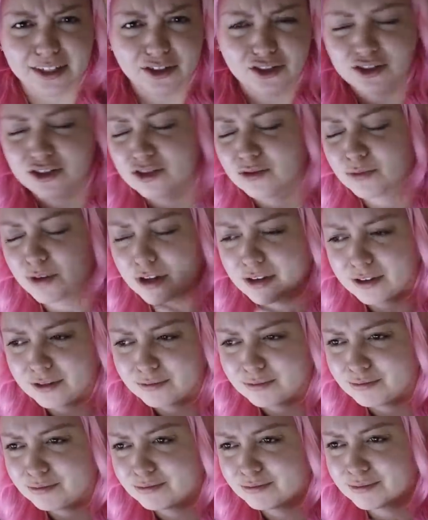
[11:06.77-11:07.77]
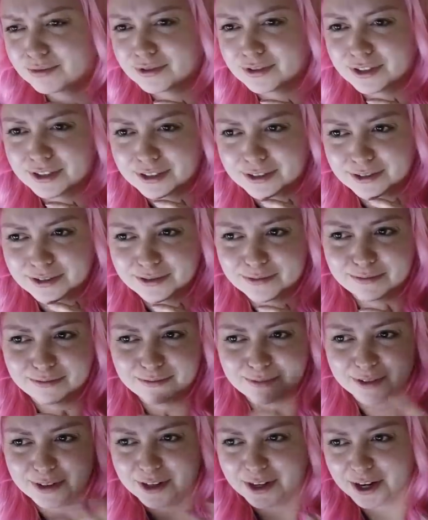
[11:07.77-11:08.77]
Like she's smaller, she's
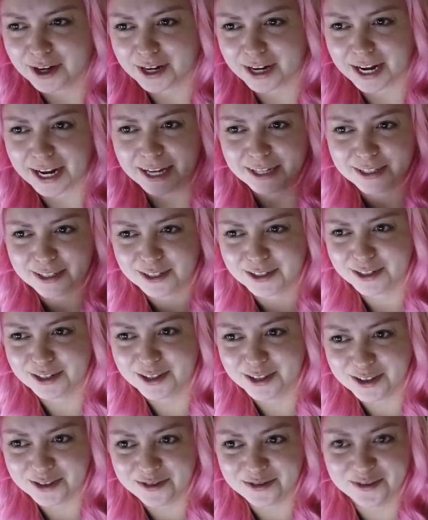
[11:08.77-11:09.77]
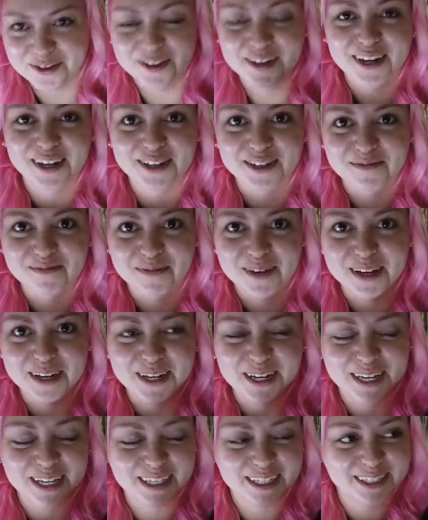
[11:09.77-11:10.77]
not as into the food as
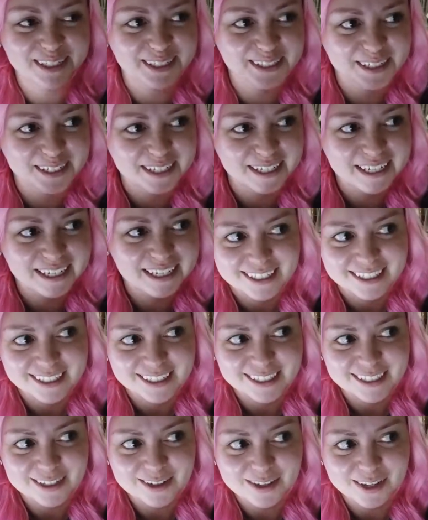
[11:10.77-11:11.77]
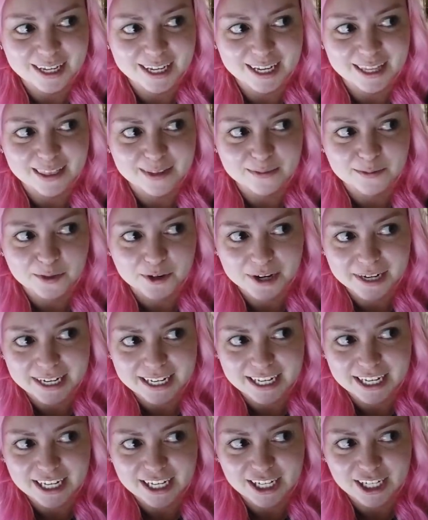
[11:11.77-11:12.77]
Midna is. So, like in the
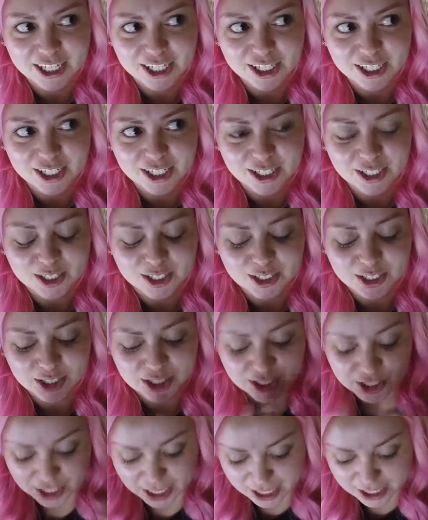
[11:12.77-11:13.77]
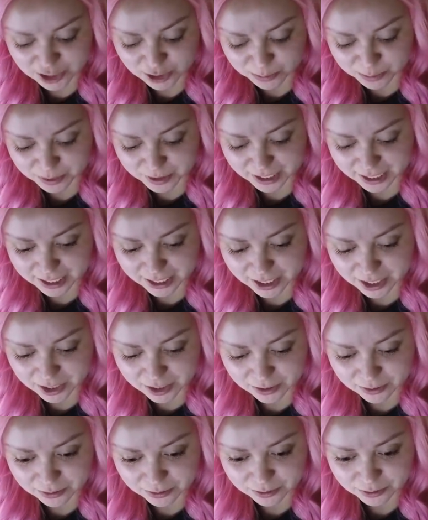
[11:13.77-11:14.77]
morning, she has her plate
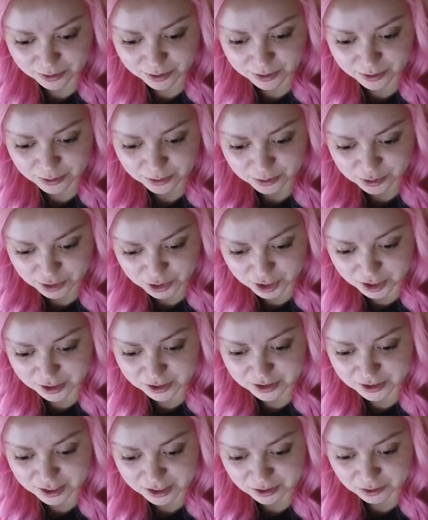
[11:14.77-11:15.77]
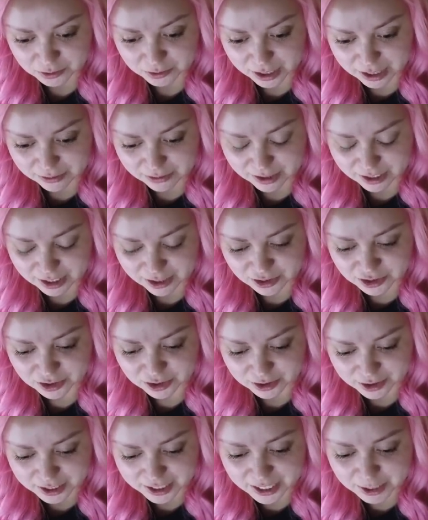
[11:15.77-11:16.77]
of chunks in gravy and
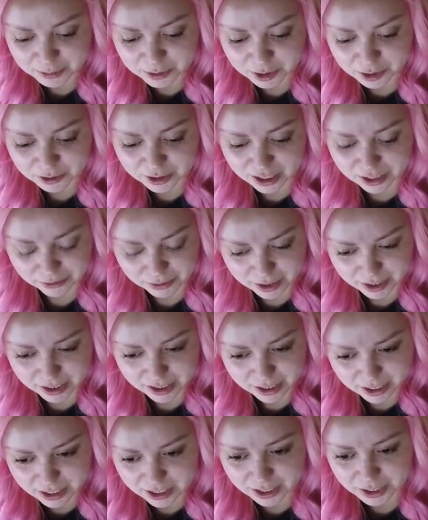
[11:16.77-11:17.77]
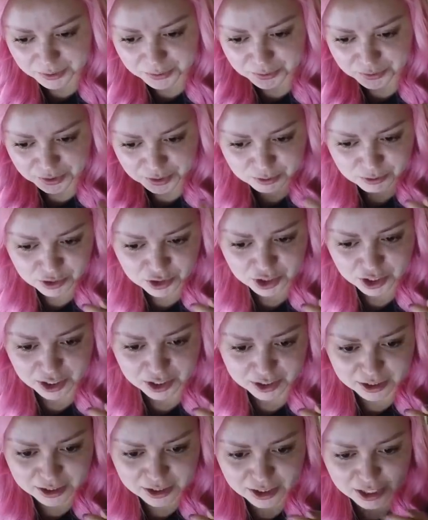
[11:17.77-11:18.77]
she'll lick up the gravy, eat a few
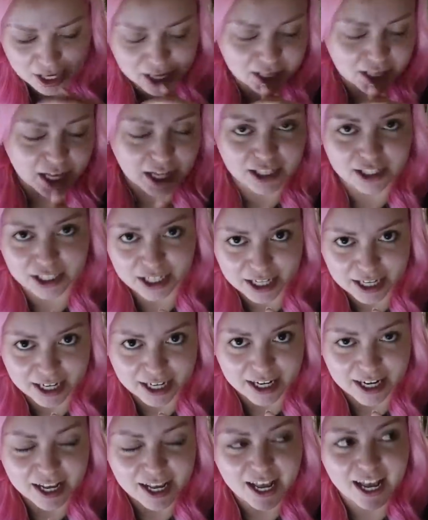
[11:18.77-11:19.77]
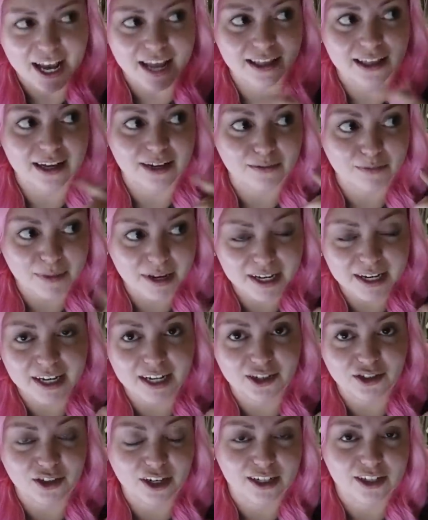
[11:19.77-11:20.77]
chunks, and that's it. And then
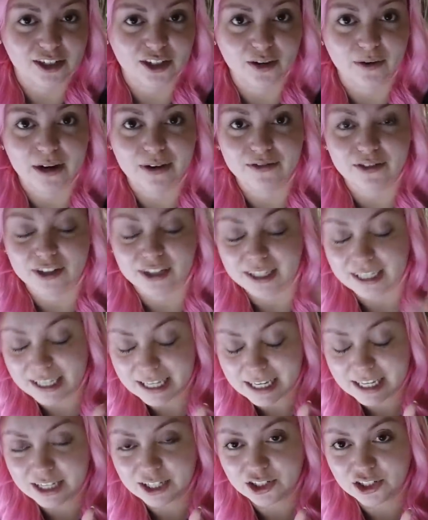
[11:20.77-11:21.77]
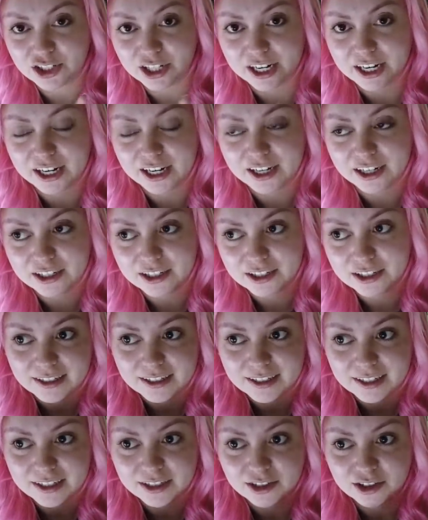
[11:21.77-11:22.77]
Midna tries to go after Kiki's share.
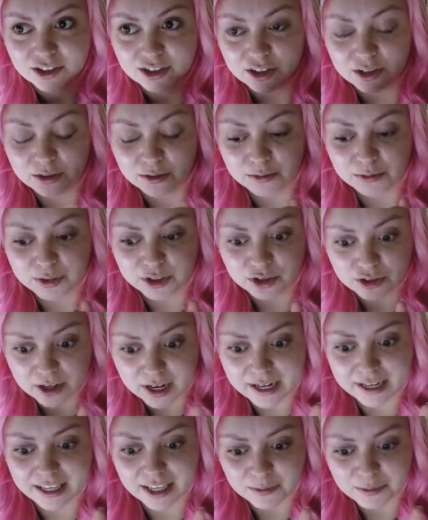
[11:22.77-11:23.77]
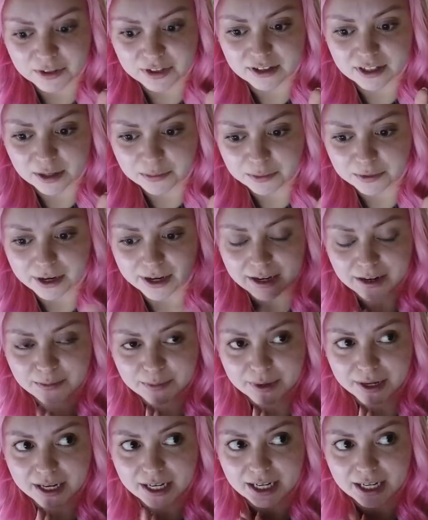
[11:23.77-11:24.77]
And so we try to keep it
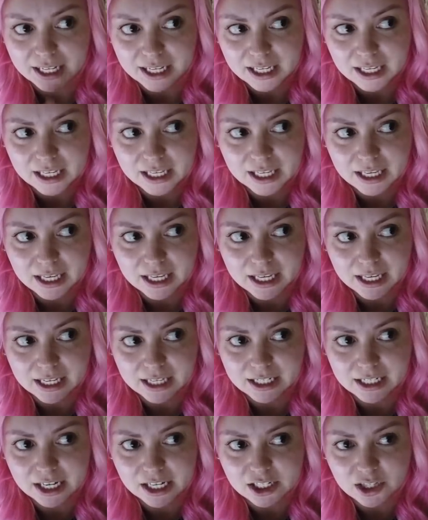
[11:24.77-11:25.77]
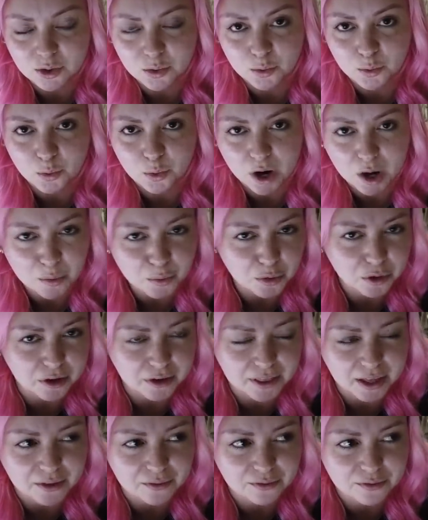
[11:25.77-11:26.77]
separated, but Kiki doesn't want
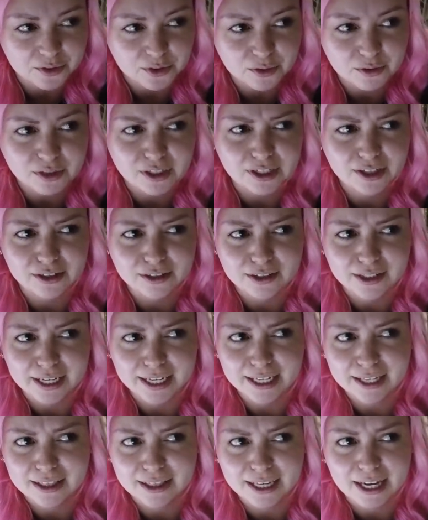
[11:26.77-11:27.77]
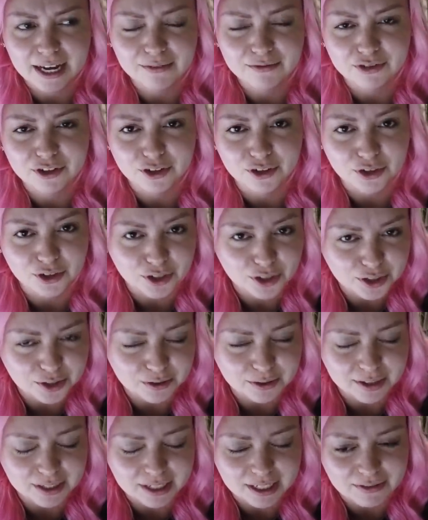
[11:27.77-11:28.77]
more of that food till like the
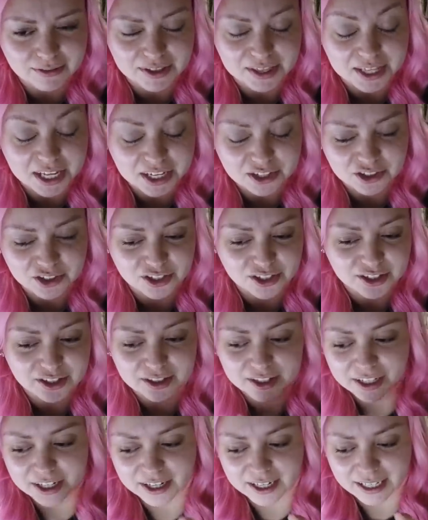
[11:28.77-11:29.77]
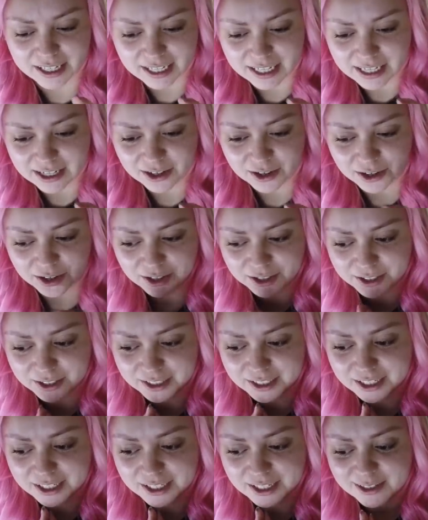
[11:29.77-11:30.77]
afternoon, and even then, she's still not going to eat it
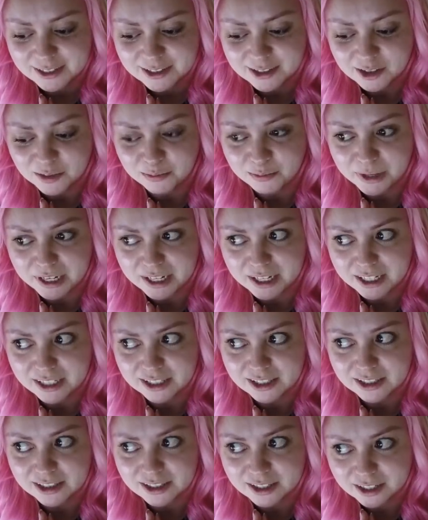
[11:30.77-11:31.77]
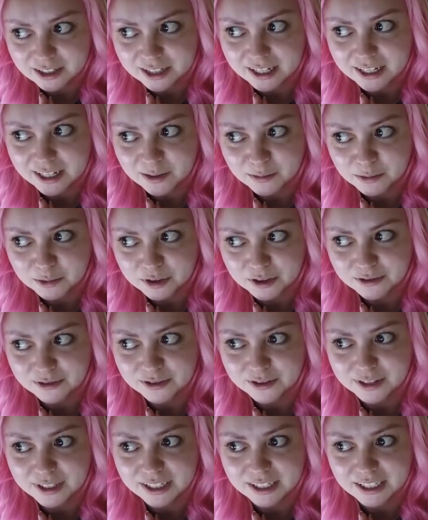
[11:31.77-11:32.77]
all. So Midna's still getting more
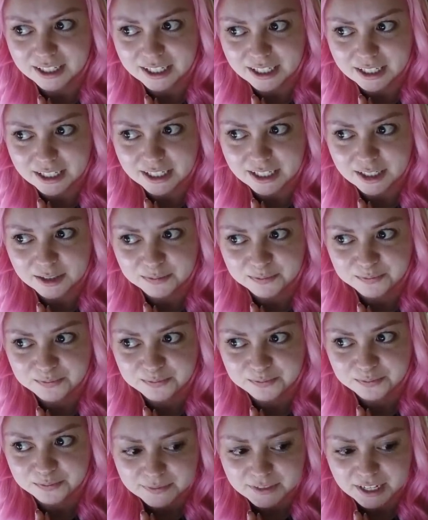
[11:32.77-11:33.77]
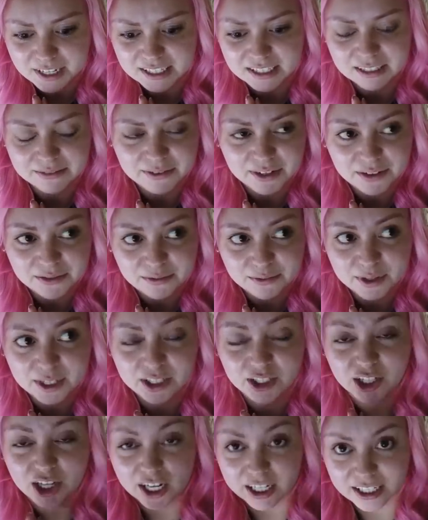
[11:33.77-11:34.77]
food than Kiki. Because even if
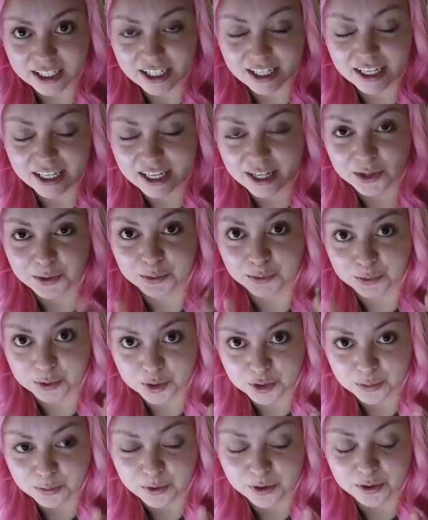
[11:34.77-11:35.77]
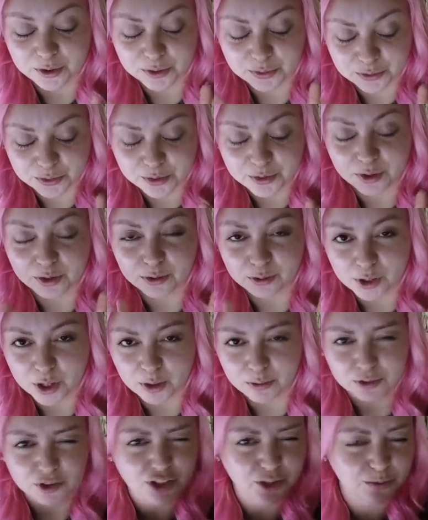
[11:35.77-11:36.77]
we lock Kiki in a room with her food
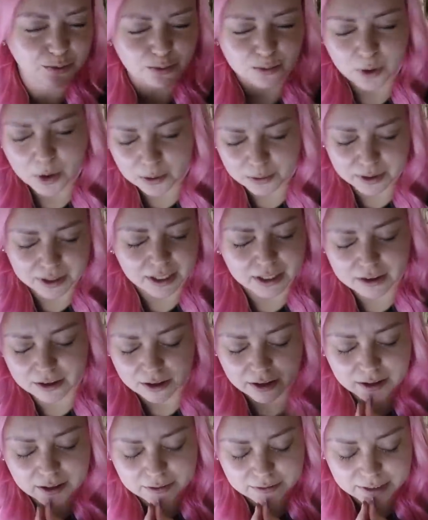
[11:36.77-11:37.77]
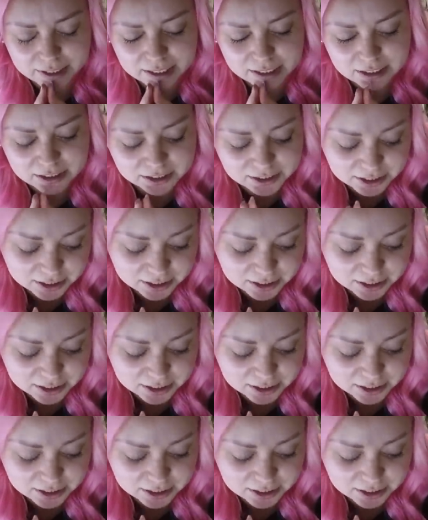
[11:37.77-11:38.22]
alone, she won't eat all of it.